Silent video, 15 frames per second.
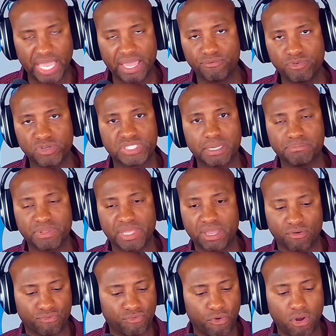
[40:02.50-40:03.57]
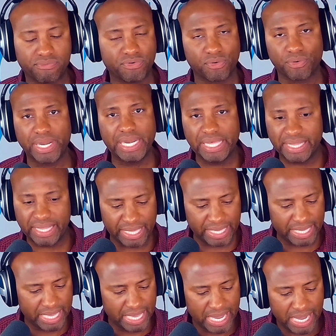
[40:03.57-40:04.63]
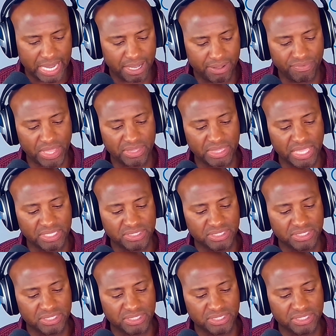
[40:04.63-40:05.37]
for something or fall for anything. The